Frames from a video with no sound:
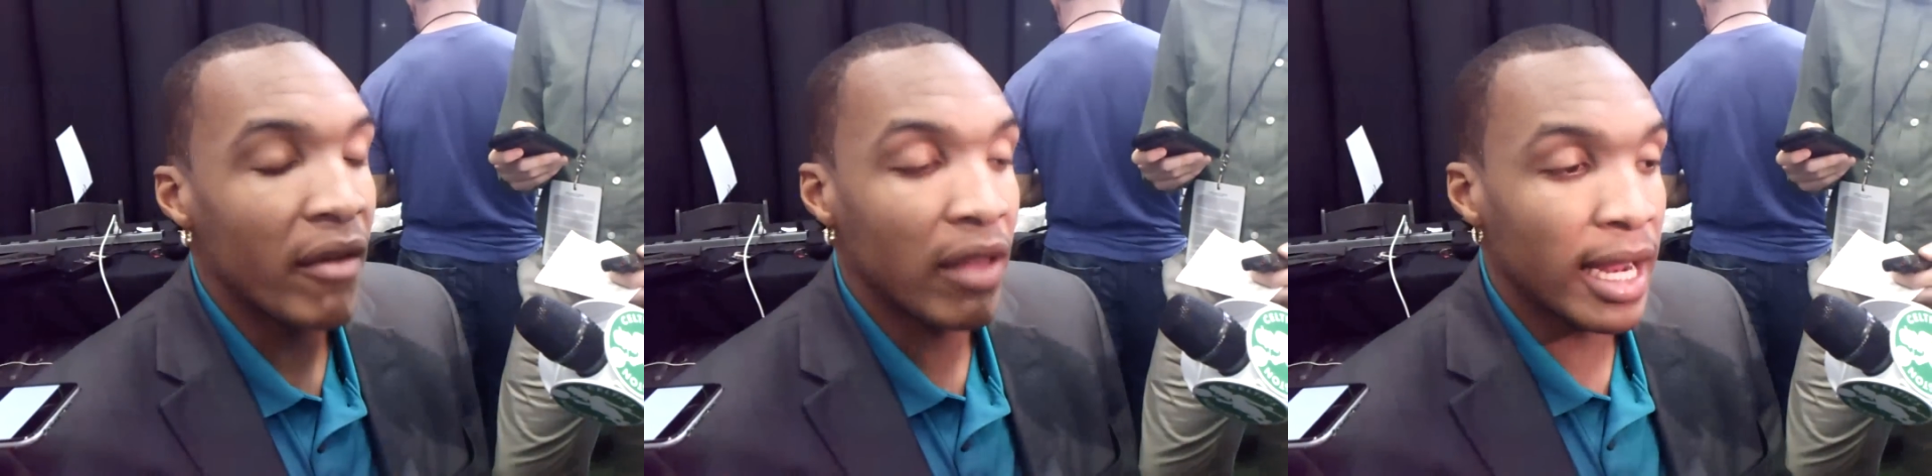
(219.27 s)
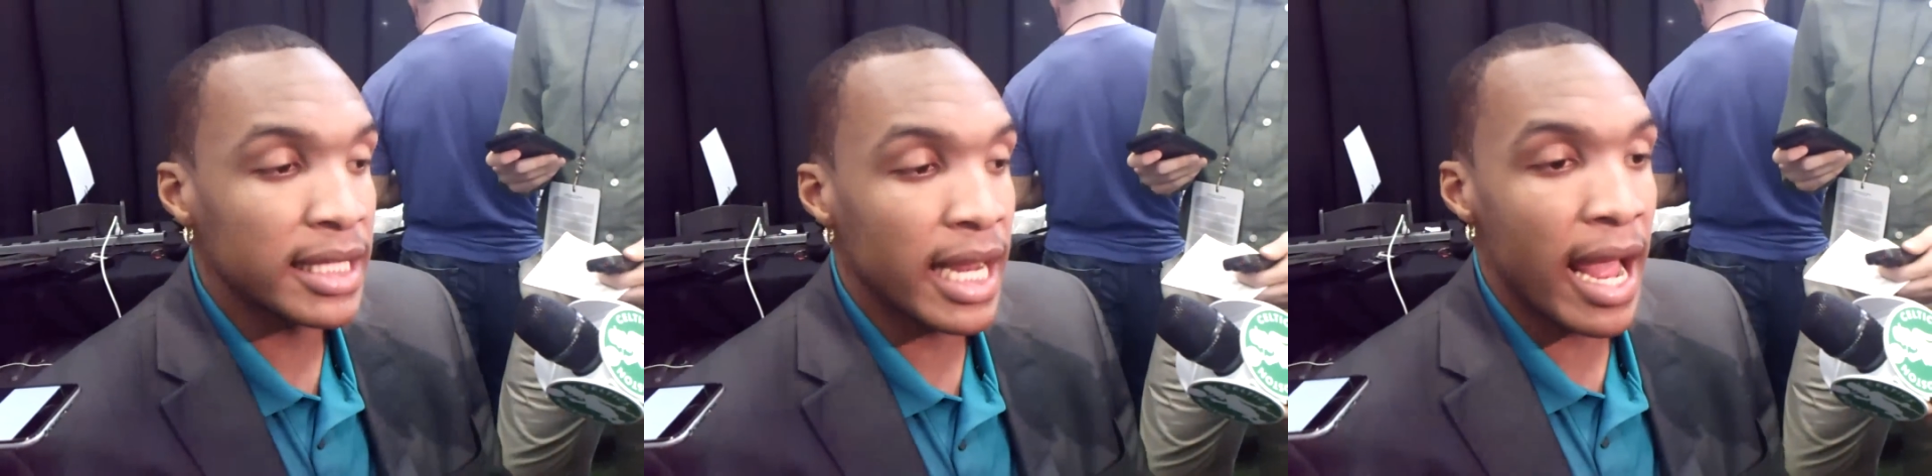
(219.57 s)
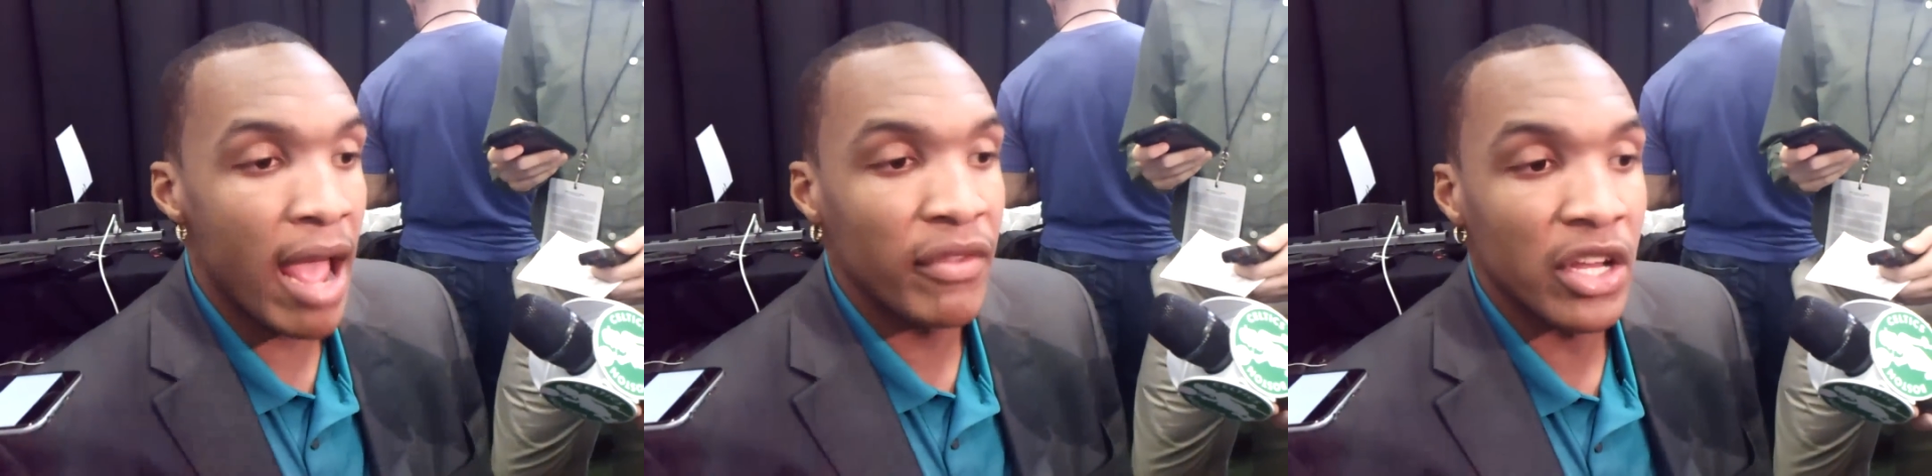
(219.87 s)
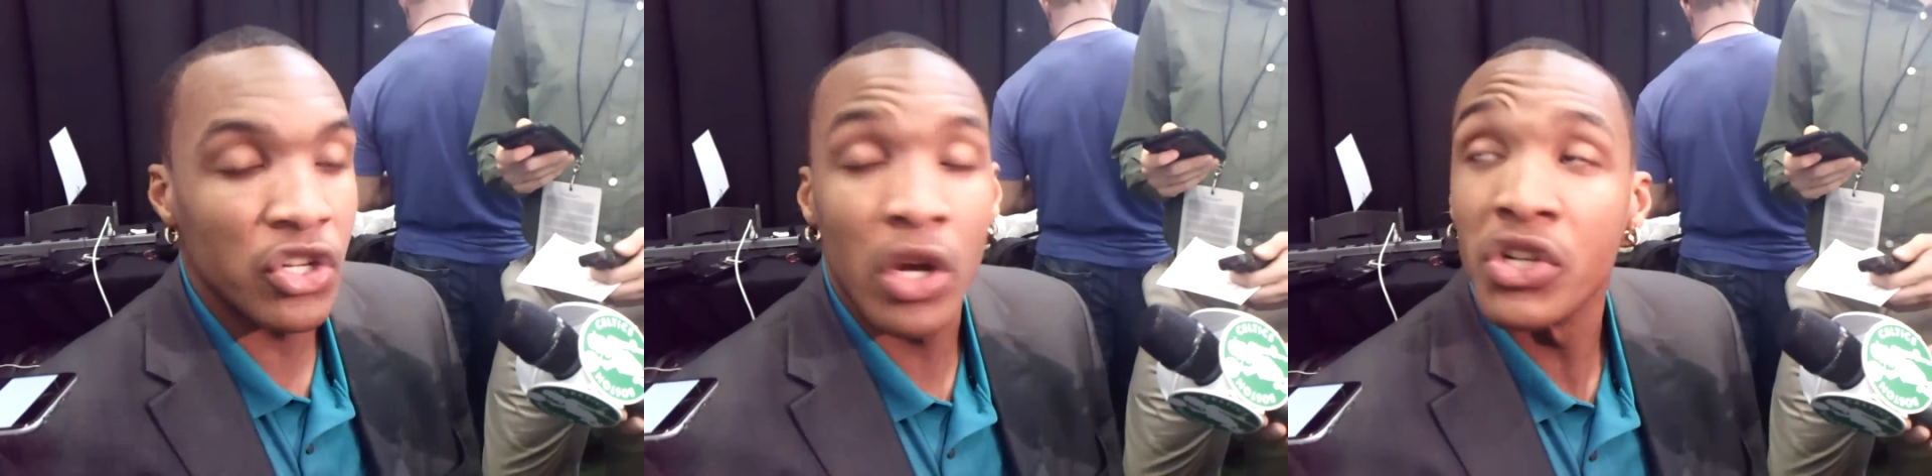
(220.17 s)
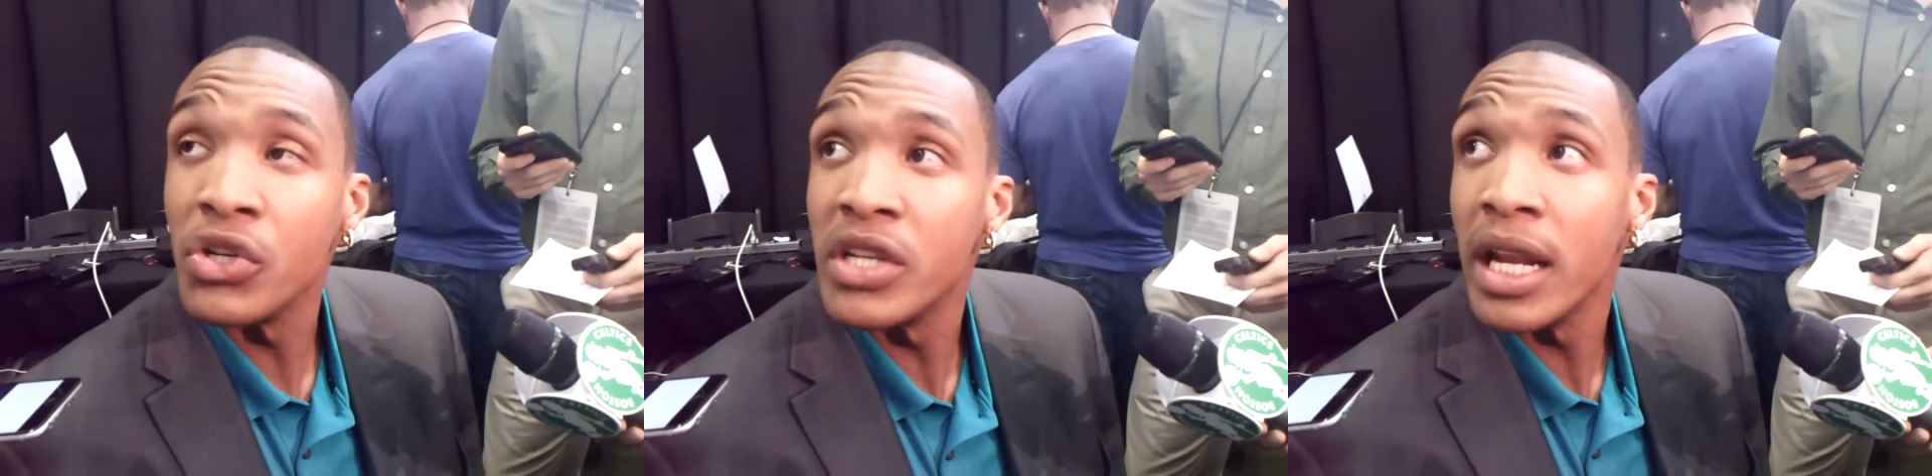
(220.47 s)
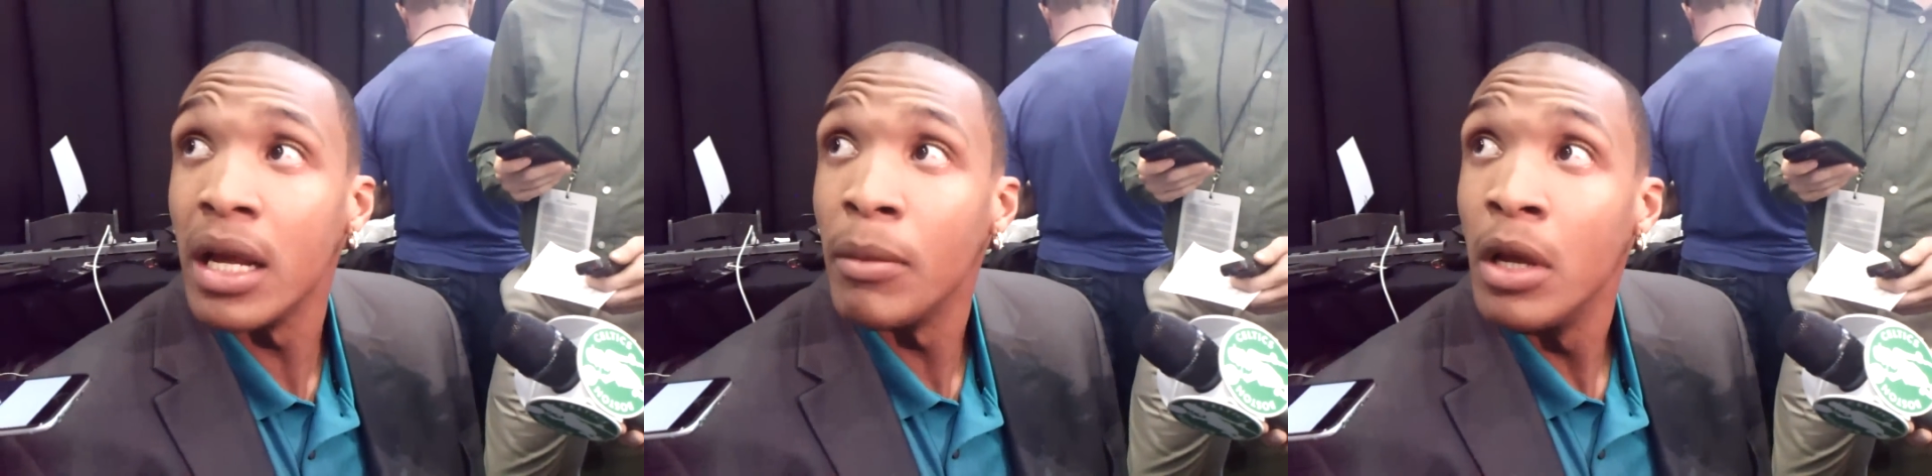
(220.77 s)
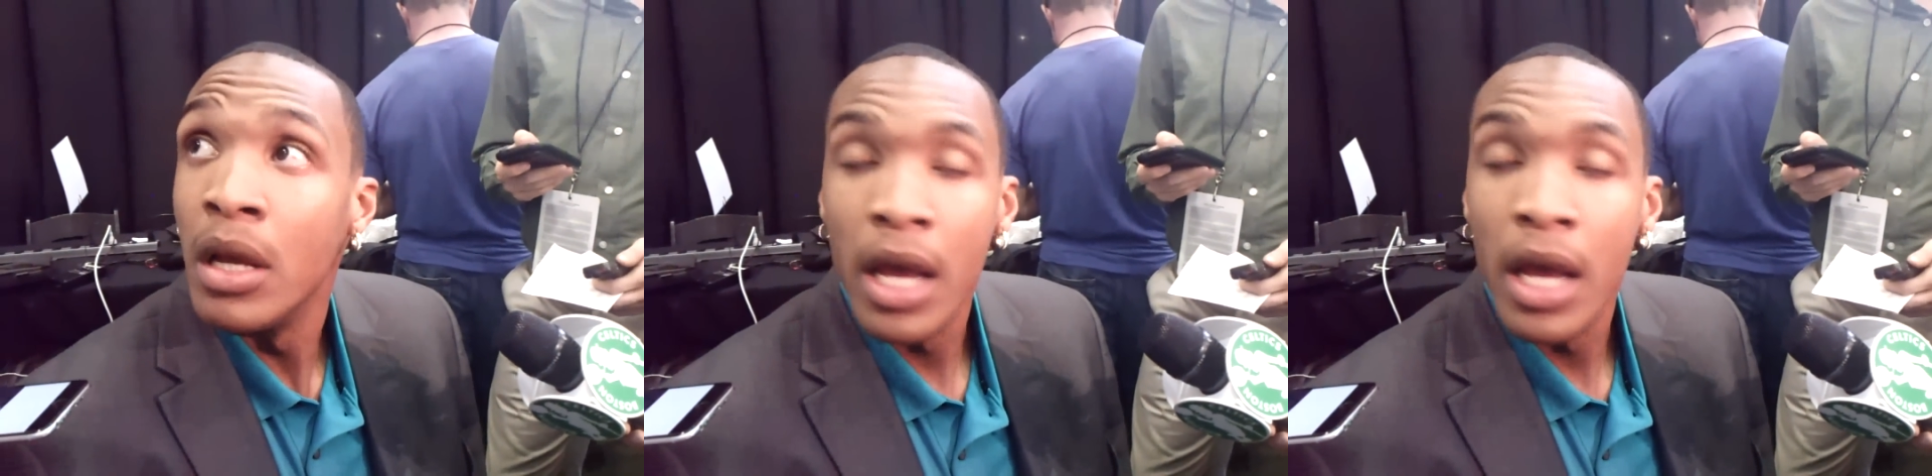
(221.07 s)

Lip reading: have, like I said, I have that structure set up